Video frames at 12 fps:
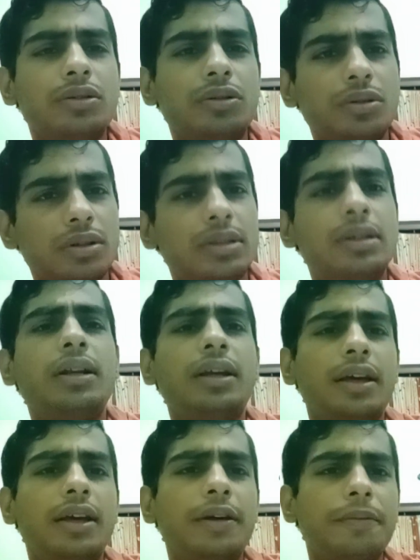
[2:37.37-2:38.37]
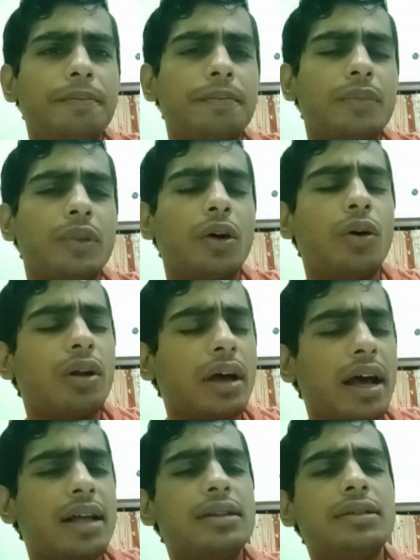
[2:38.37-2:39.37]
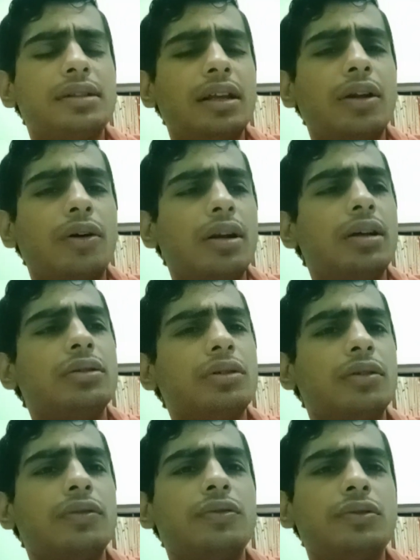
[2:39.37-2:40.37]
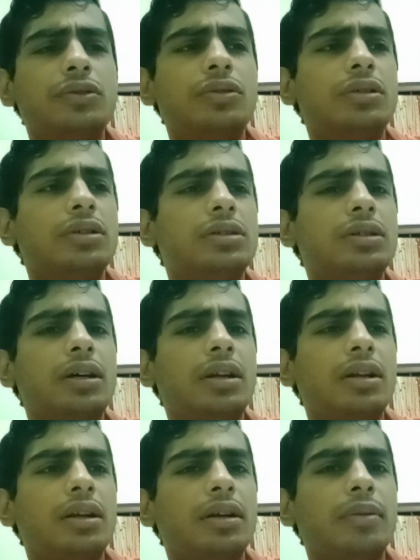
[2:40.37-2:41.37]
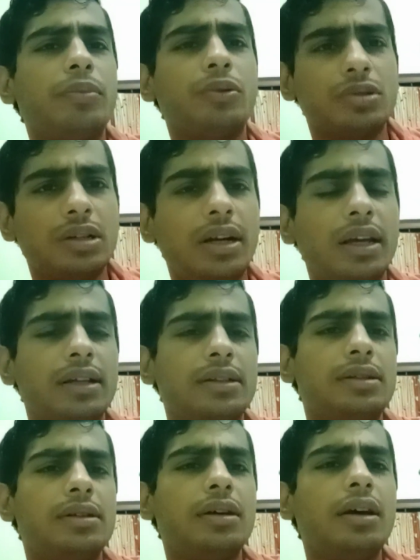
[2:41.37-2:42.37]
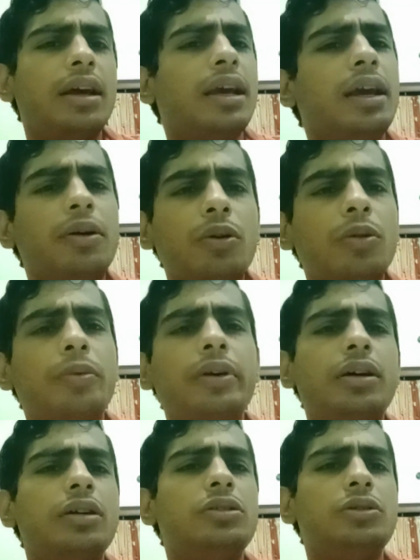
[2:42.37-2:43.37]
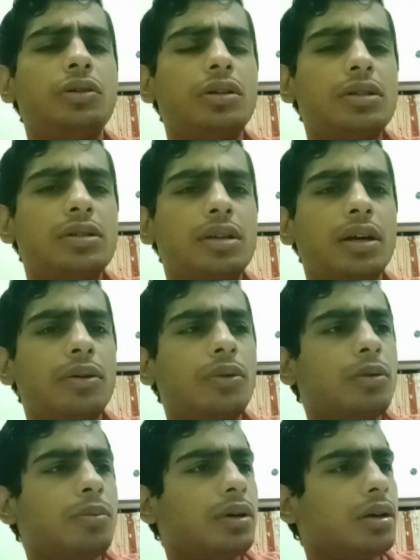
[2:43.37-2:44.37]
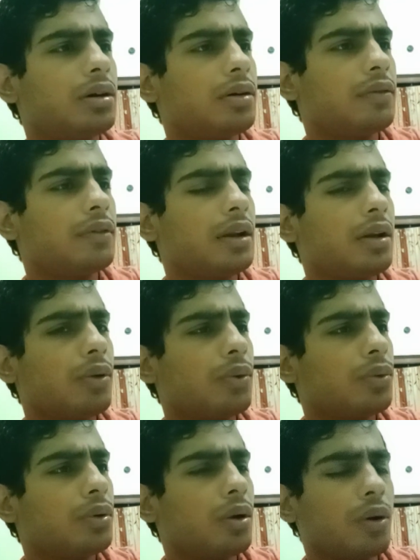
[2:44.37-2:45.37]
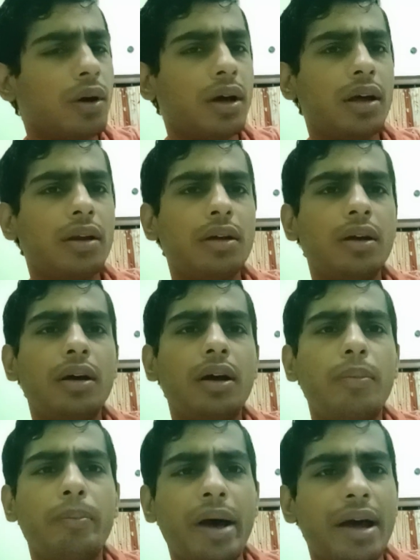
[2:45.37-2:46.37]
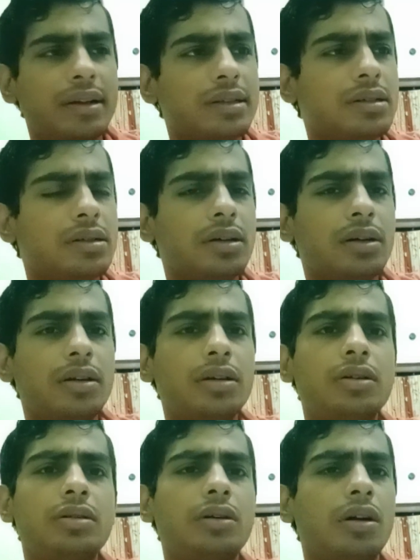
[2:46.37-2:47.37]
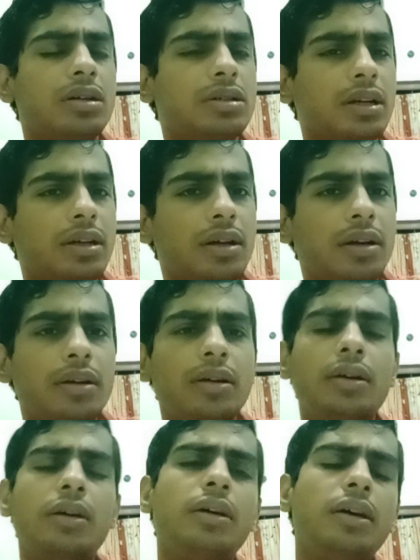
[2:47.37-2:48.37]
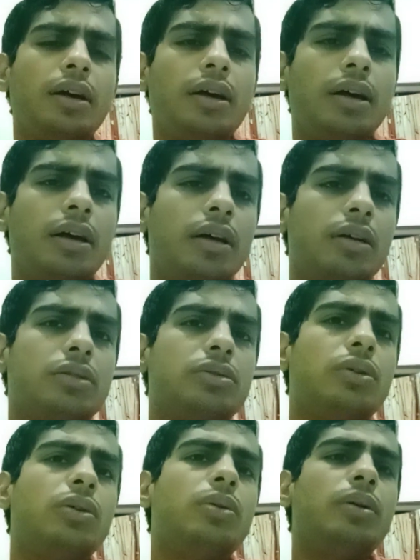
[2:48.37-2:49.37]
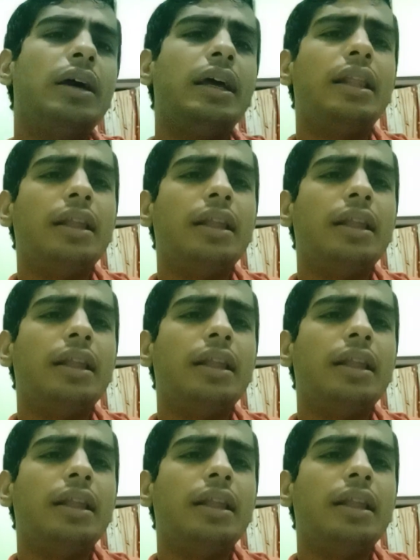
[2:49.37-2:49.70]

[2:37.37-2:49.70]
judiciary or has the knowledge of judicial proceedings. He could be a jurist, he could be a well known lawyer, barrister, solicitor. So